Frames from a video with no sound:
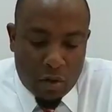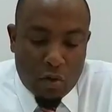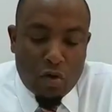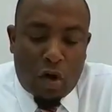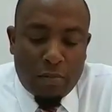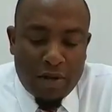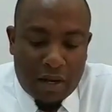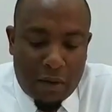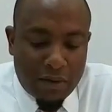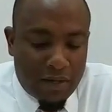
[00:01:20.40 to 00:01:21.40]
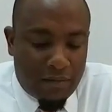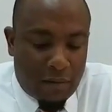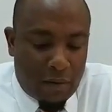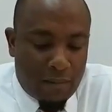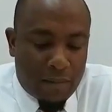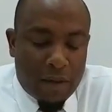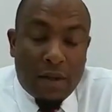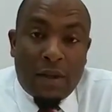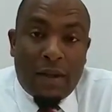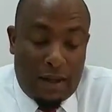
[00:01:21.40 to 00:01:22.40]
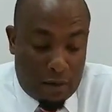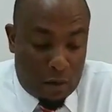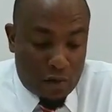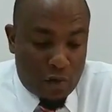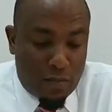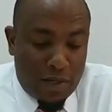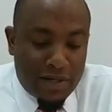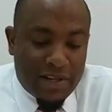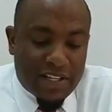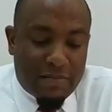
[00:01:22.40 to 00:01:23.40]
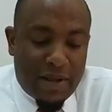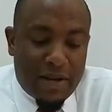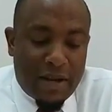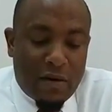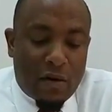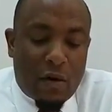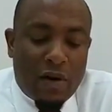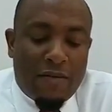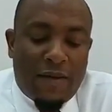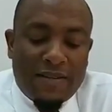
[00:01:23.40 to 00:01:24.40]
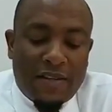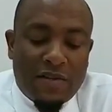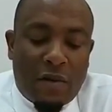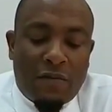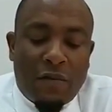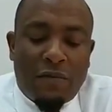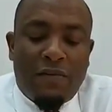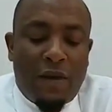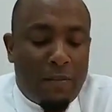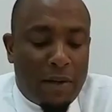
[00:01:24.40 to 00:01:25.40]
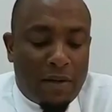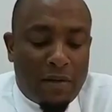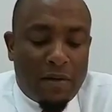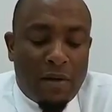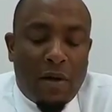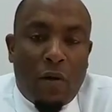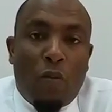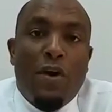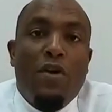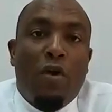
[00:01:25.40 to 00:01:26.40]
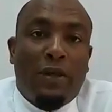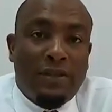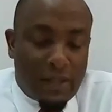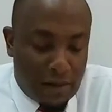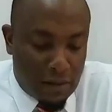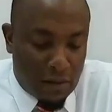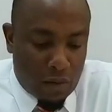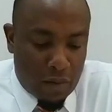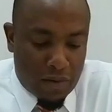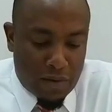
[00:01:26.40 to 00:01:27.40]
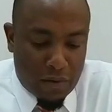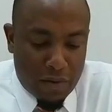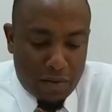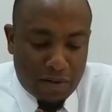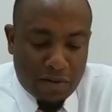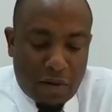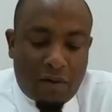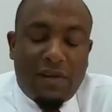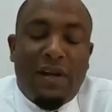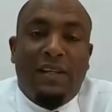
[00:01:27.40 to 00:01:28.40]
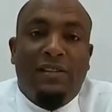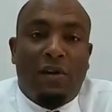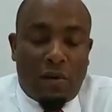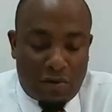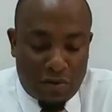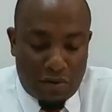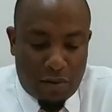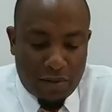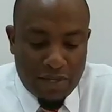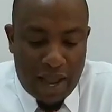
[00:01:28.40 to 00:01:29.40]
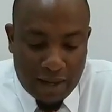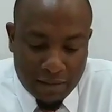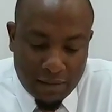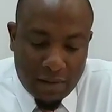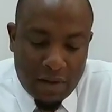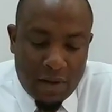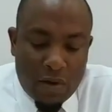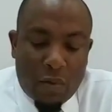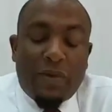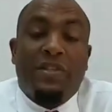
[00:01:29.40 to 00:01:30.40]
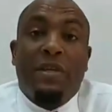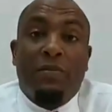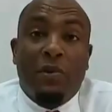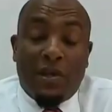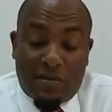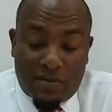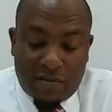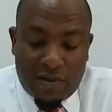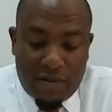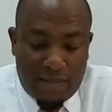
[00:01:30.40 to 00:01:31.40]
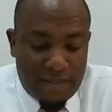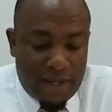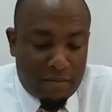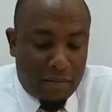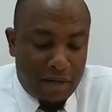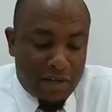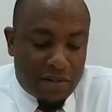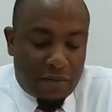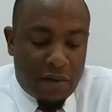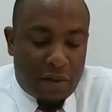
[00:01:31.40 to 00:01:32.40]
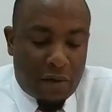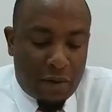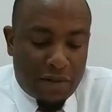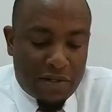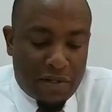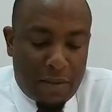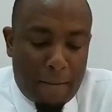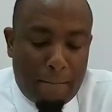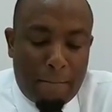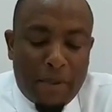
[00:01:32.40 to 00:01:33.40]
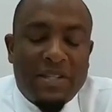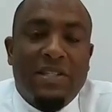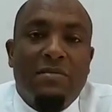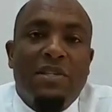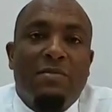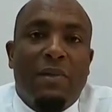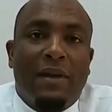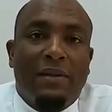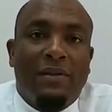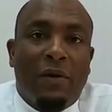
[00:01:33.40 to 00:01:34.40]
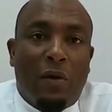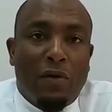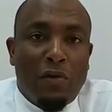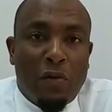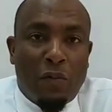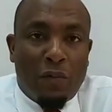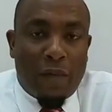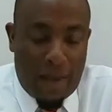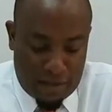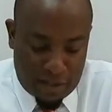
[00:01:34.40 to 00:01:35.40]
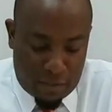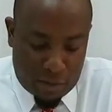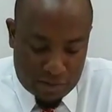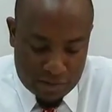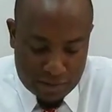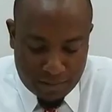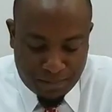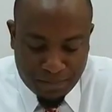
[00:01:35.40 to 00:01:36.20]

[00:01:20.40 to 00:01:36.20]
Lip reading: could not be accounted for, and also monies expended on other facets of youth development were not done within the remit of the National Lotteries Authority Act, which stipulates that monies of the authority must be spent on youth and sports.